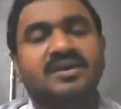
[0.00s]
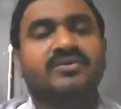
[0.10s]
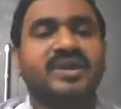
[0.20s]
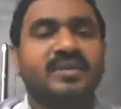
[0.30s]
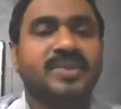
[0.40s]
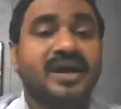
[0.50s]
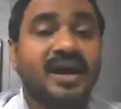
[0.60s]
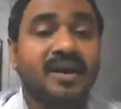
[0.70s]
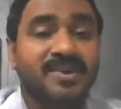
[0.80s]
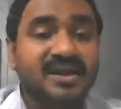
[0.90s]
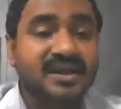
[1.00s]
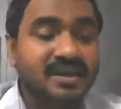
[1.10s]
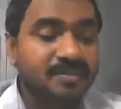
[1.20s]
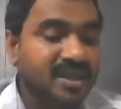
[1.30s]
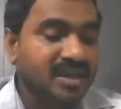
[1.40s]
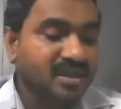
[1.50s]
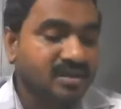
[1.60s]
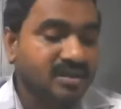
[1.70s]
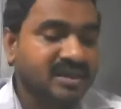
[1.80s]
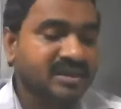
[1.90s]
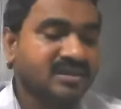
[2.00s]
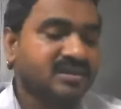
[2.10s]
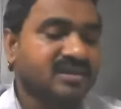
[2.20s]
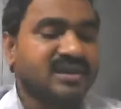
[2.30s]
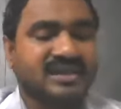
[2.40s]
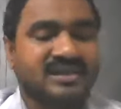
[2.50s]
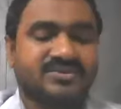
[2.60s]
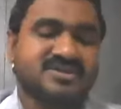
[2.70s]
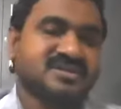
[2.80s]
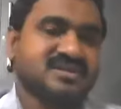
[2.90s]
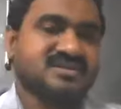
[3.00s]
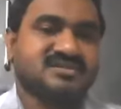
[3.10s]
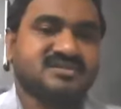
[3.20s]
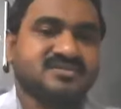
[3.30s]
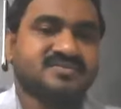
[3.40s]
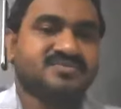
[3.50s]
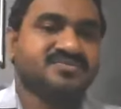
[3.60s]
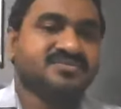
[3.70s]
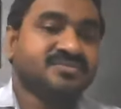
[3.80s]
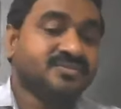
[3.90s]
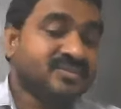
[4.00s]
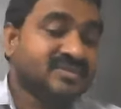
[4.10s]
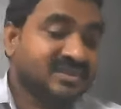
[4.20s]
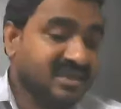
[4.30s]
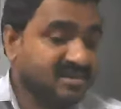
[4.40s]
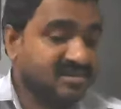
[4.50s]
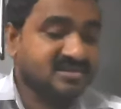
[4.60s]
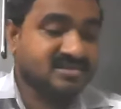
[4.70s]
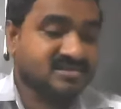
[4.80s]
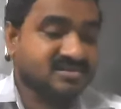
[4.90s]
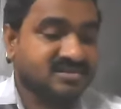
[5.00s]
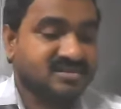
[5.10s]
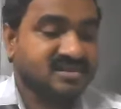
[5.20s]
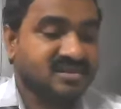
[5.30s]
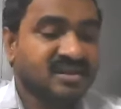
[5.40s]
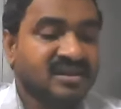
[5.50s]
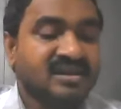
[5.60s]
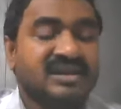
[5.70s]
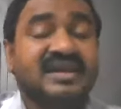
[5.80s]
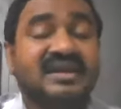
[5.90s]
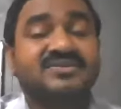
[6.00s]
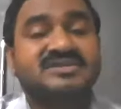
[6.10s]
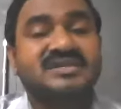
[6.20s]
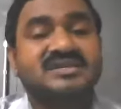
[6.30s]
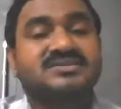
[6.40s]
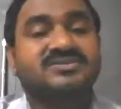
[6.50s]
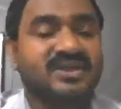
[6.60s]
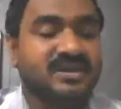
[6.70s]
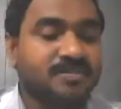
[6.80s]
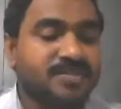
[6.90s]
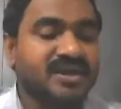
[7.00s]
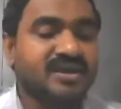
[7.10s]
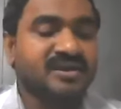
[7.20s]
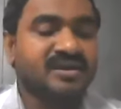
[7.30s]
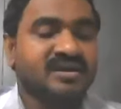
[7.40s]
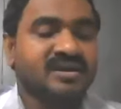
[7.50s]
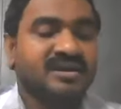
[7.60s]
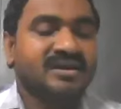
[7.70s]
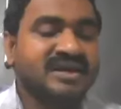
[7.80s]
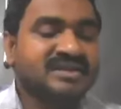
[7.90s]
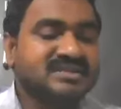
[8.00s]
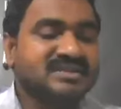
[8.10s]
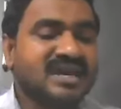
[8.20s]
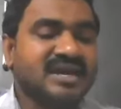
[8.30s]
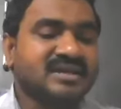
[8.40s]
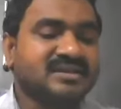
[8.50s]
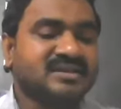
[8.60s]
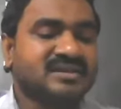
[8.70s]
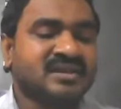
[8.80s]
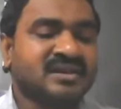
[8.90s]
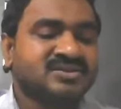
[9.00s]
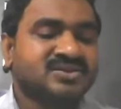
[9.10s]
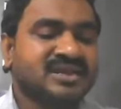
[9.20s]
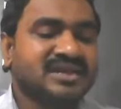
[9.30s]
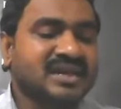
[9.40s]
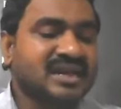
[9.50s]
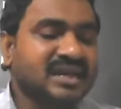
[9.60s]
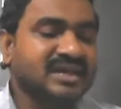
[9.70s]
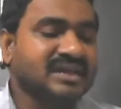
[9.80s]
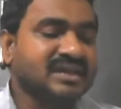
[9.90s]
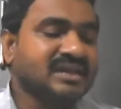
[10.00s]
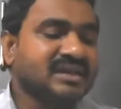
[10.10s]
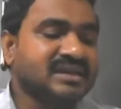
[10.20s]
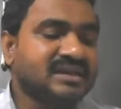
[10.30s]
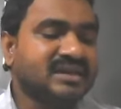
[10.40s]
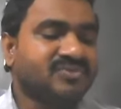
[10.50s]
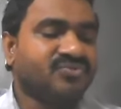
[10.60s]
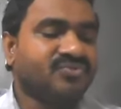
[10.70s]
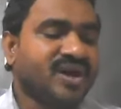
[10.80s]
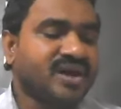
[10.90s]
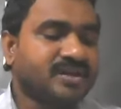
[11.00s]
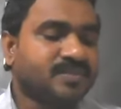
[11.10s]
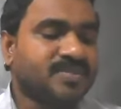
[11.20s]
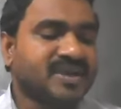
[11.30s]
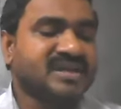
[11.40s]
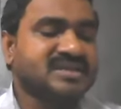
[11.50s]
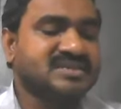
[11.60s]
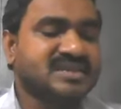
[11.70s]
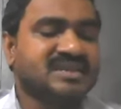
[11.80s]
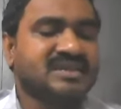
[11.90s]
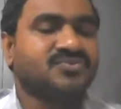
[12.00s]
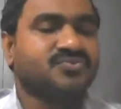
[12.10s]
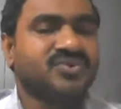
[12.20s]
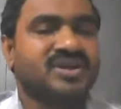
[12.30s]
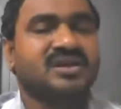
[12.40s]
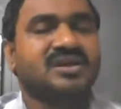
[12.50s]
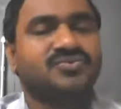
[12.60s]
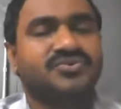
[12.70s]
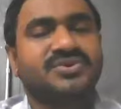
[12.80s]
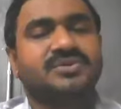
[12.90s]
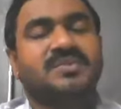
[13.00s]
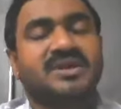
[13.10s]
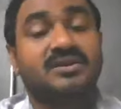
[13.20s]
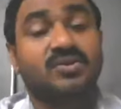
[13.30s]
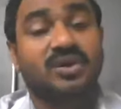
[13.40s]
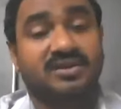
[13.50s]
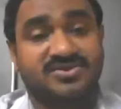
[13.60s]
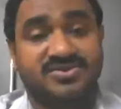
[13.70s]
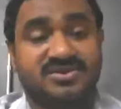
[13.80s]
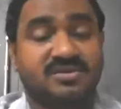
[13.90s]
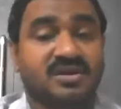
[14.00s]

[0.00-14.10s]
Will be applicable in linguistics. Thus, linguistics will be assigned to a clearly defined place in the field of human knowledge.